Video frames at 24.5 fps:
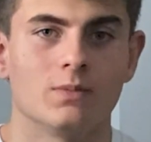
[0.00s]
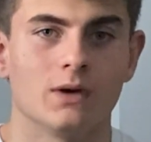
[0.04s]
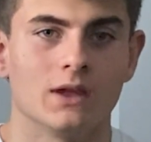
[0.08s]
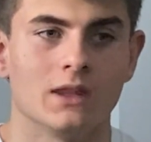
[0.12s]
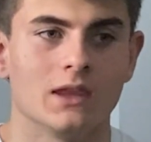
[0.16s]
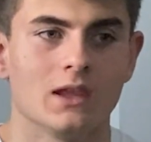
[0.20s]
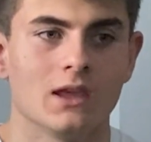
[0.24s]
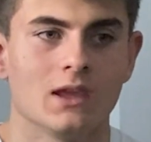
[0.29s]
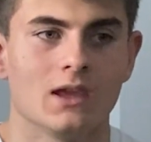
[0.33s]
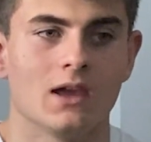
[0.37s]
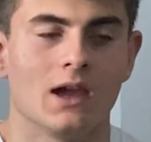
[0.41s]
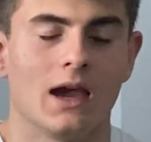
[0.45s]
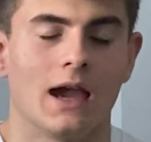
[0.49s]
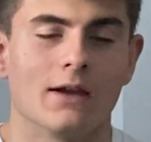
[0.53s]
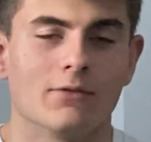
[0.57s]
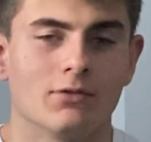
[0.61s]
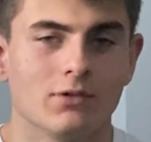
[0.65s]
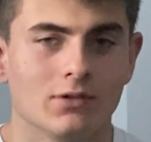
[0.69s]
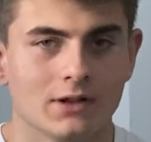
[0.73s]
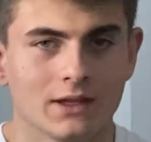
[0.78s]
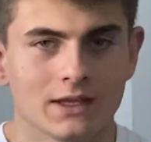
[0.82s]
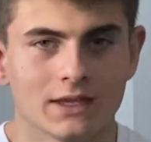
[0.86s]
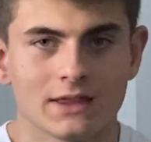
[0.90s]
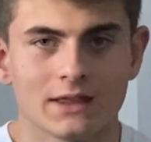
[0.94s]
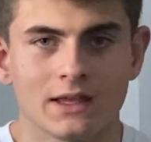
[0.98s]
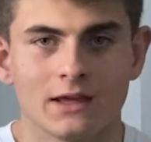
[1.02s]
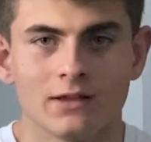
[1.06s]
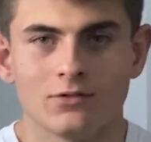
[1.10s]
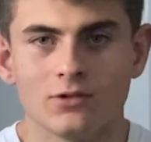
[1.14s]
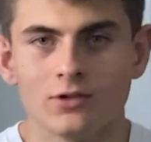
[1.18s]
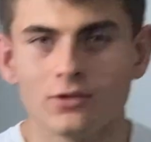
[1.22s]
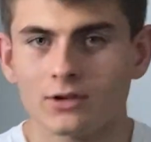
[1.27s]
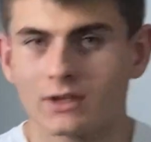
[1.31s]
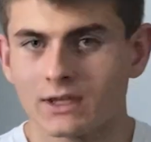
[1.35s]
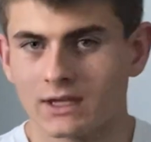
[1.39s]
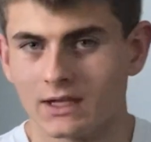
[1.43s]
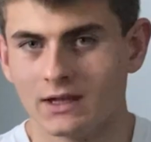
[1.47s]
But I realized that
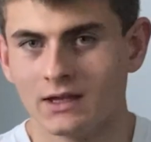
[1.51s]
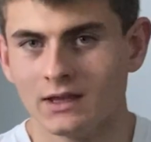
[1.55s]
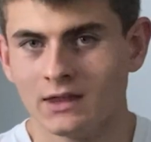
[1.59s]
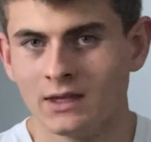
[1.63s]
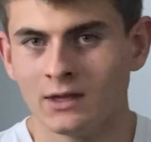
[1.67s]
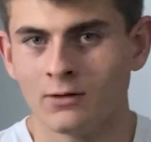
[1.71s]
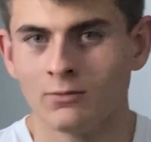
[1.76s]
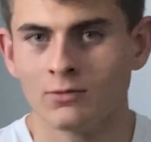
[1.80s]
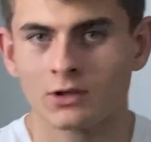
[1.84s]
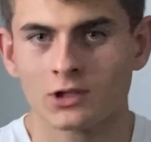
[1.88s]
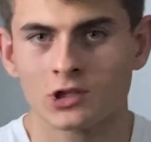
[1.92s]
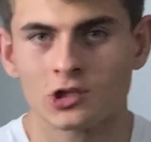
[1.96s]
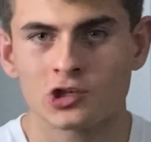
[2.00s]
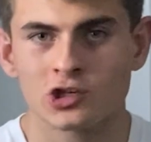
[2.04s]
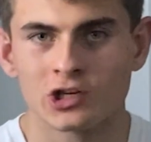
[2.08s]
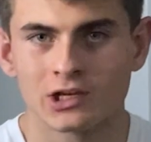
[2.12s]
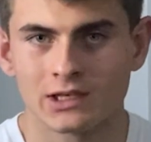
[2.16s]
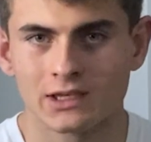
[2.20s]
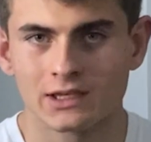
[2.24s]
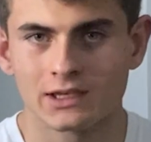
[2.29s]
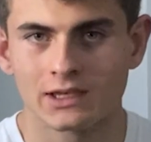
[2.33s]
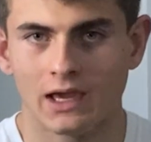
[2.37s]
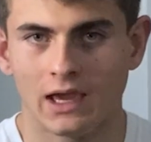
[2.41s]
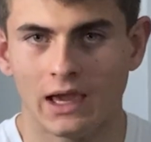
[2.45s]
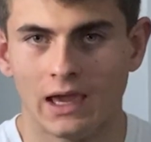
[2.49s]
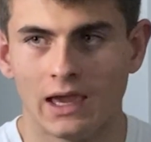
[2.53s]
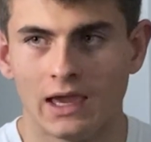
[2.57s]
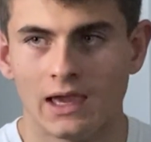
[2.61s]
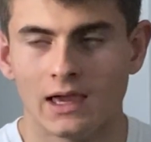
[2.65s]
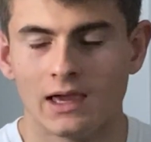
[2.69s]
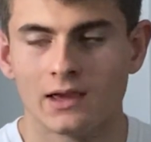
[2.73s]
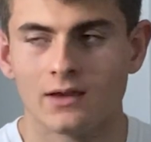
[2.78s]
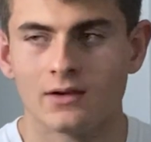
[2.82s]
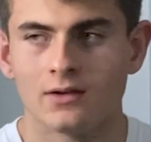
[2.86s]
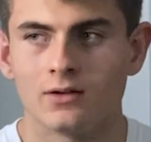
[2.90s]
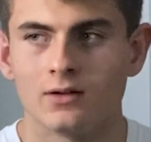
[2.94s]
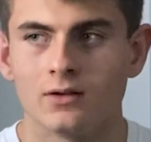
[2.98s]
lucidity was just
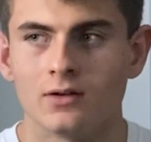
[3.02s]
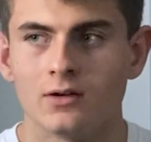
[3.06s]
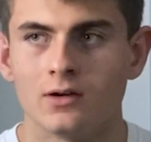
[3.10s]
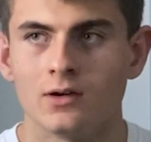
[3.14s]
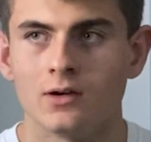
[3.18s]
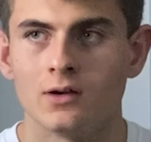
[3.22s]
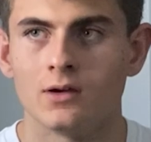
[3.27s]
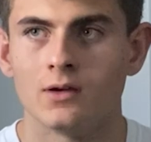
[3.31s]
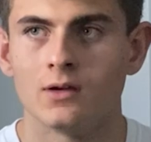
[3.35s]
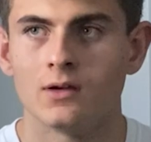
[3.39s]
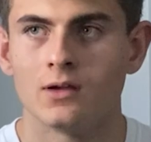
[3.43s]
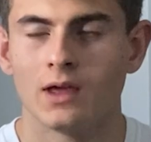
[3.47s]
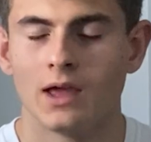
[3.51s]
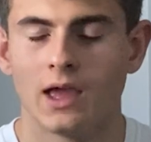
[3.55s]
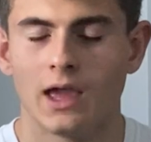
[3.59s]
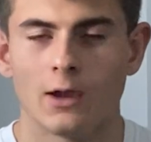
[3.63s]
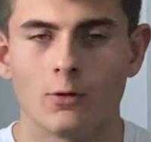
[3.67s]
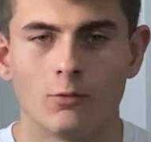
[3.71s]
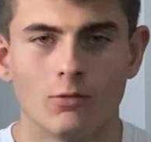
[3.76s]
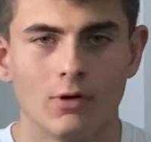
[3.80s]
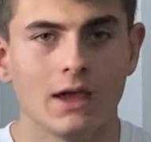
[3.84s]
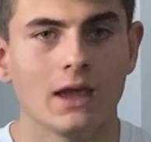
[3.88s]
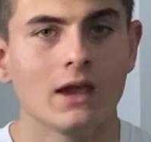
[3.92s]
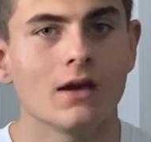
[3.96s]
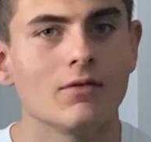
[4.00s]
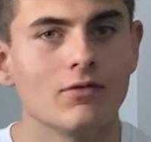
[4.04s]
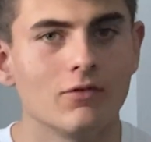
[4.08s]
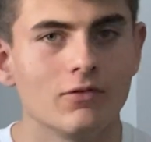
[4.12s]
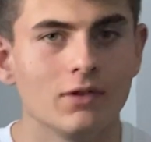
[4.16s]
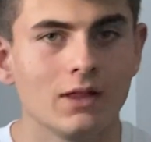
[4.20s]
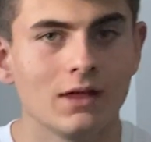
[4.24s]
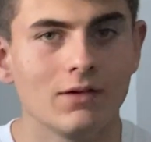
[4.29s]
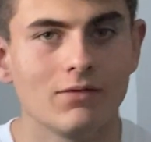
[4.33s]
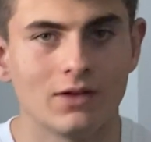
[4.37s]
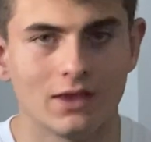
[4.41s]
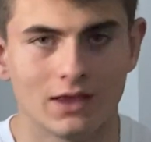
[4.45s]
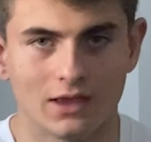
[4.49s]
a way of
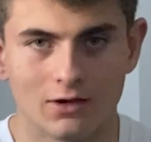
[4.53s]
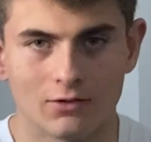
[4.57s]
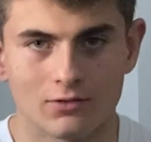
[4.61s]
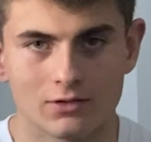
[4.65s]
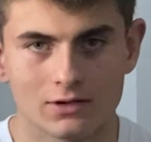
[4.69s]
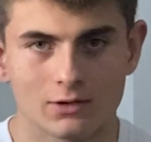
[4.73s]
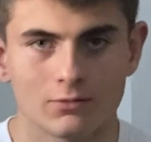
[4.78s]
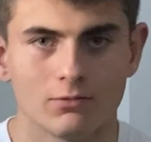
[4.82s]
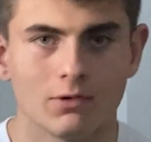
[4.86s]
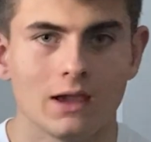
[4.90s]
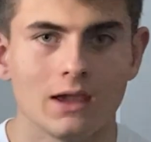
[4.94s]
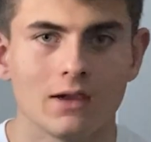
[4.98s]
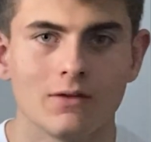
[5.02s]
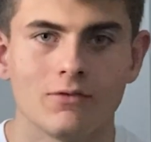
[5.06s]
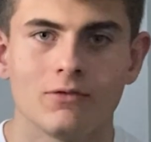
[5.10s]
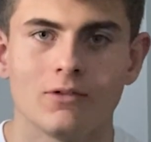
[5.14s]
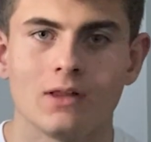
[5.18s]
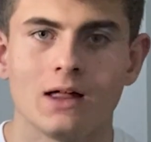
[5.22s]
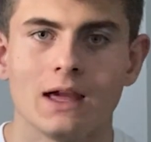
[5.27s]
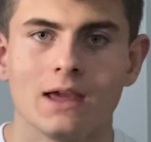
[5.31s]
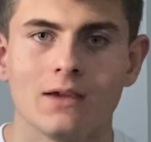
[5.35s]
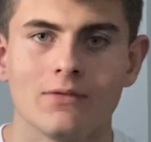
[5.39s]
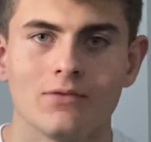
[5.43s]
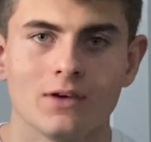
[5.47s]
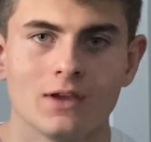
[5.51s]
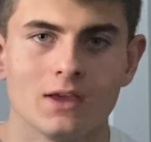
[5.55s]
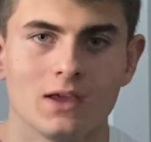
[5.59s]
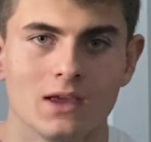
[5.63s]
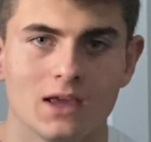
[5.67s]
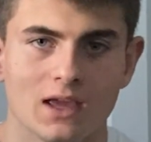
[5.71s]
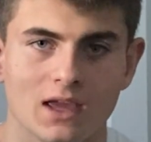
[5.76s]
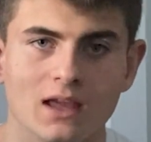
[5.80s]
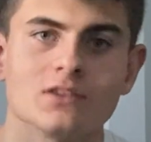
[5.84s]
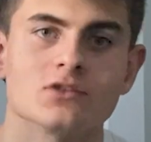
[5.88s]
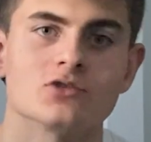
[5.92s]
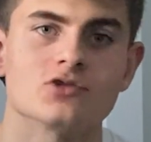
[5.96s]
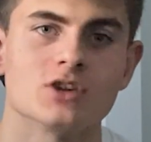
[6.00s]
living. It was a way of
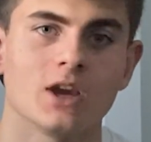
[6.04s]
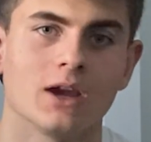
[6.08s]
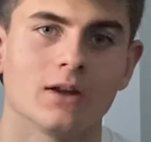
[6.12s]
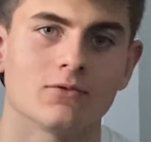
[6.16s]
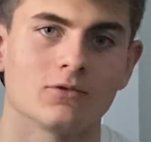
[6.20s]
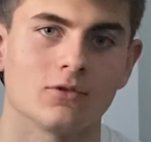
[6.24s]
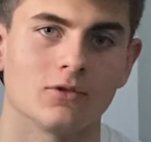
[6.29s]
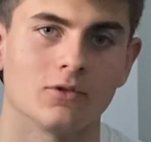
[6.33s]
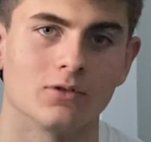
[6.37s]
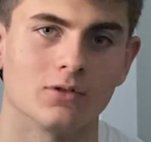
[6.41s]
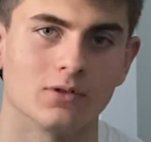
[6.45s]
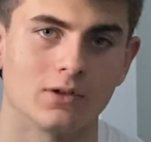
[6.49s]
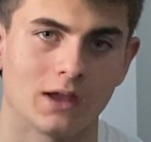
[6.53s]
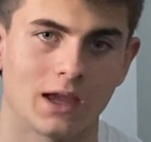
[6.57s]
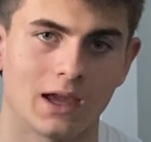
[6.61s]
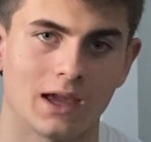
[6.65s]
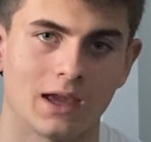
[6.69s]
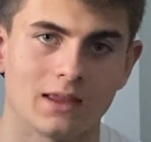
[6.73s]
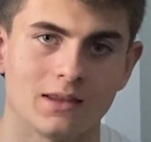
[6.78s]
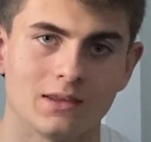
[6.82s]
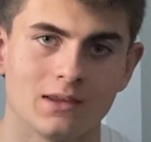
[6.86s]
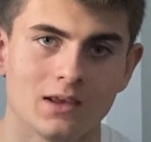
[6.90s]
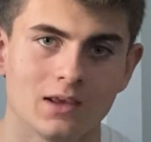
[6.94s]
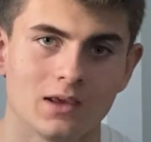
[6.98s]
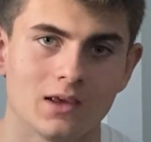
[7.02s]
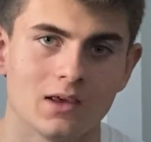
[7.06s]
life in general, and